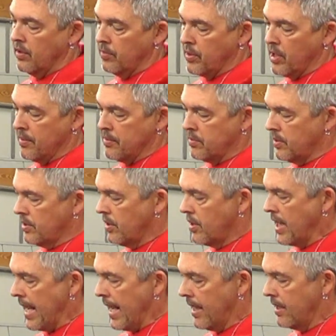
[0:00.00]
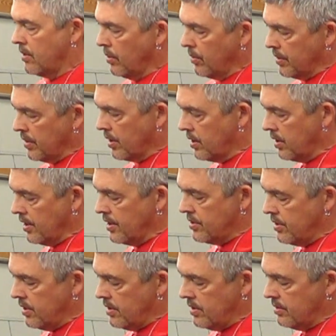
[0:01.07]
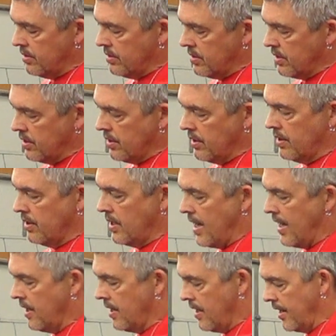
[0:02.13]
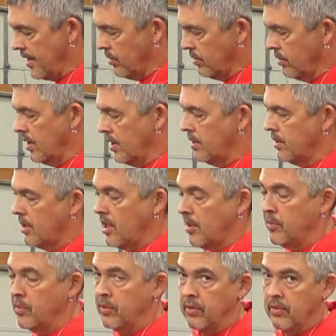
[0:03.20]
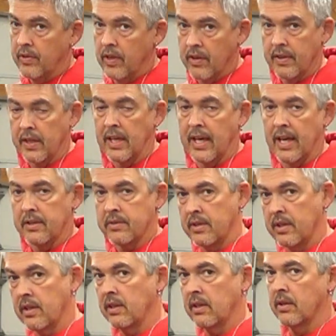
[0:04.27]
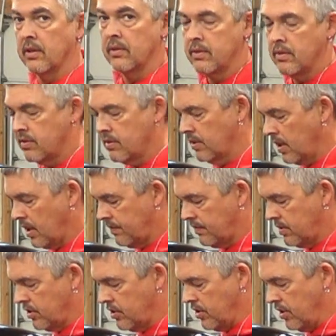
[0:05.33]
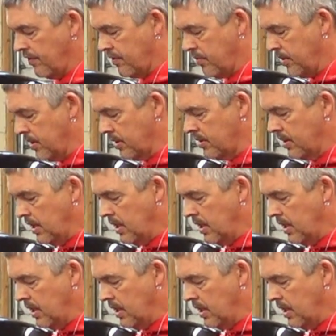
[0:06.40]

problems with their hand holding a clutch in to sit there at idle and not move, give it gas, and it goes. You still have to shift, but